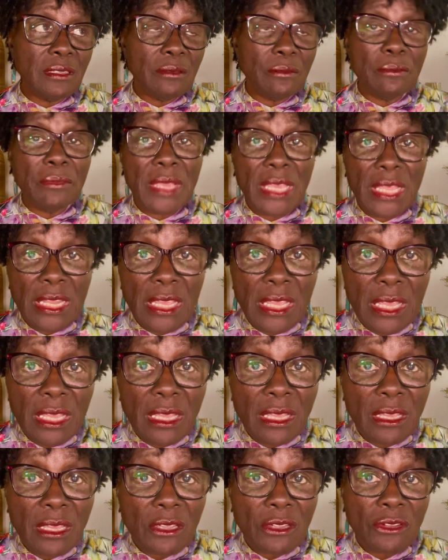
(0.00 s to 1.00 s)

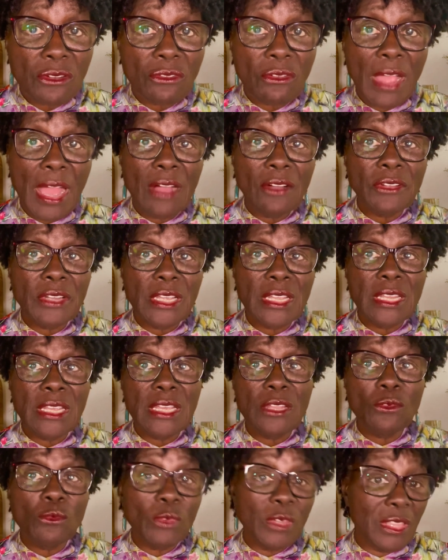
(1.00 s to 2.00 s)
Many crowded
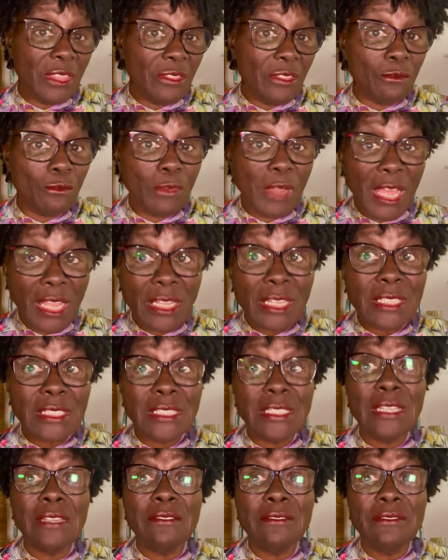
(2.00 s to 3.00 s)
in with
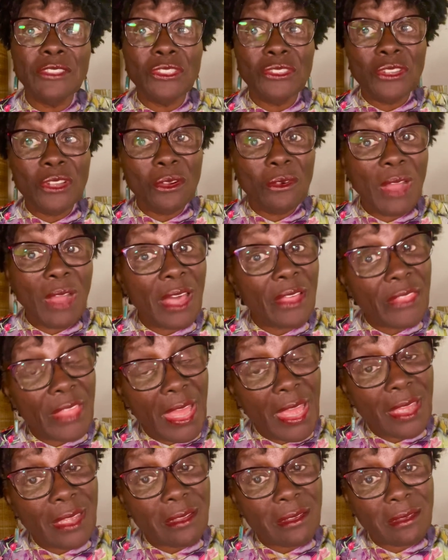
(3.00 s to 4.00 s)
relatives. You know how
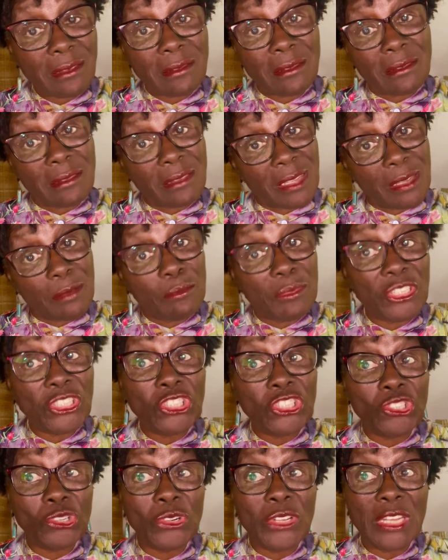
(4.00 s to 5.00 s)
that can be
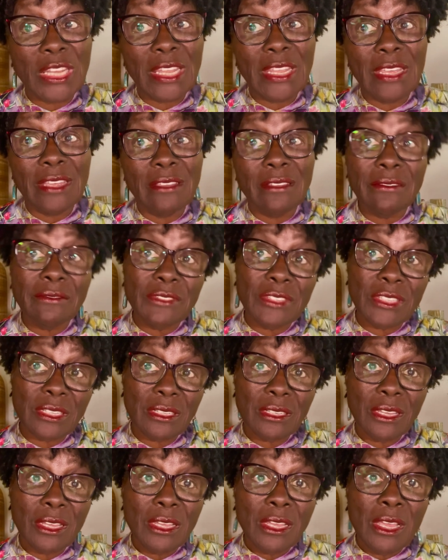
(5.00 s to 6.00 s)
short-lived.
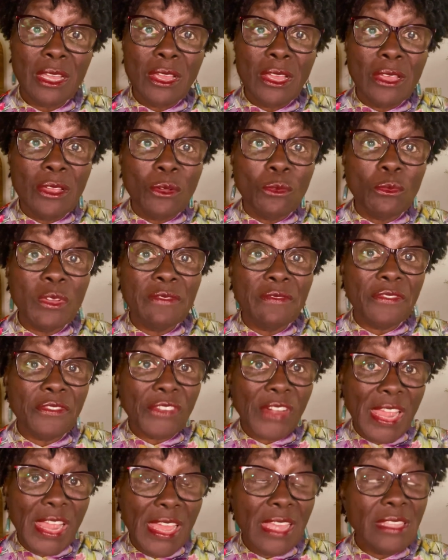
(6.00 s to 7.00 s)
With
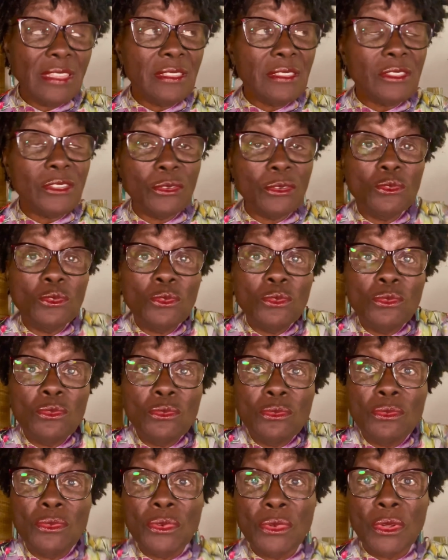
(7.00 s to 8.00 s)
friends who
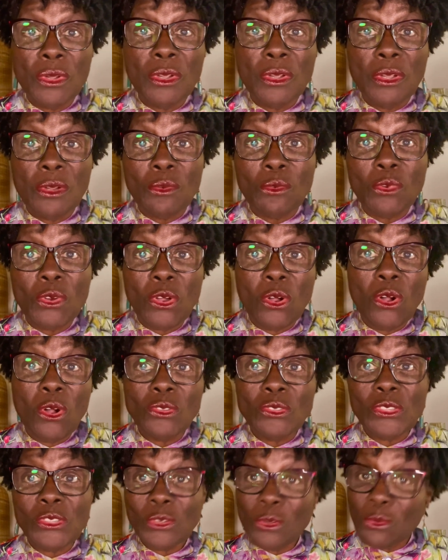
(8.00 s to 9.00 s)
were
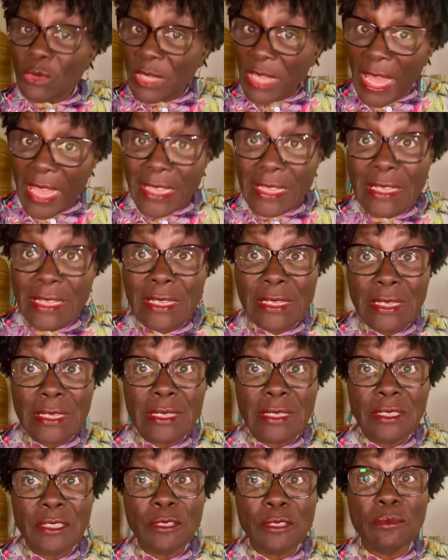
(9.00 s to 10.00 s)
also
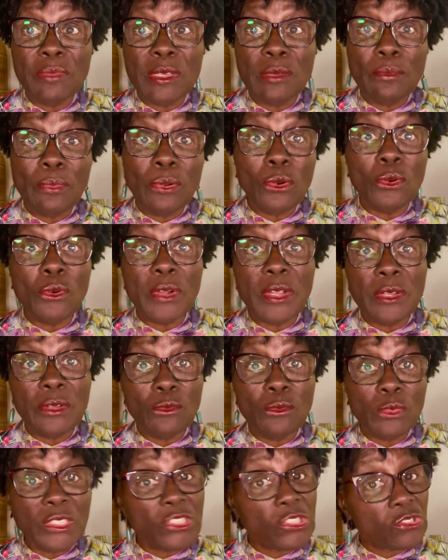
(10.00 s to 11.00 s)
likely to be poor and
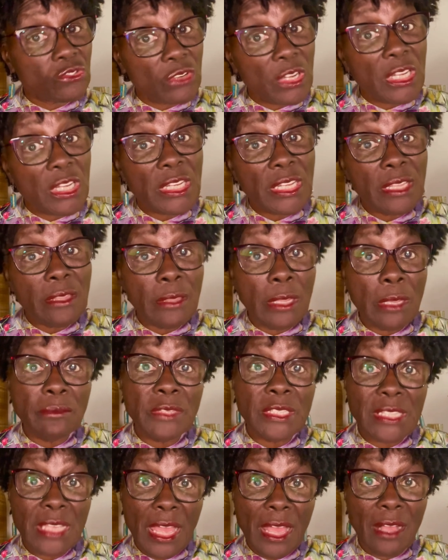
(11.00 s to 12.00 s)
were struggling
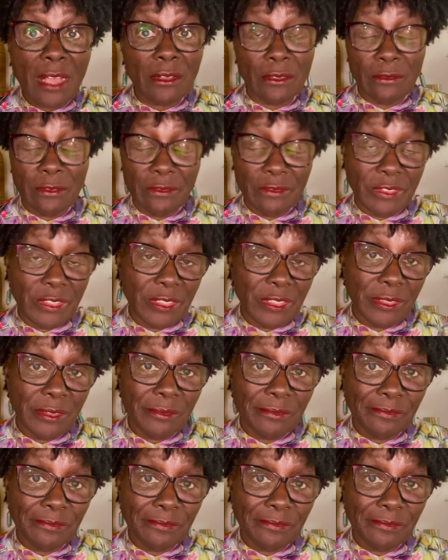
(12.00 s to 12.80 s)
themselves.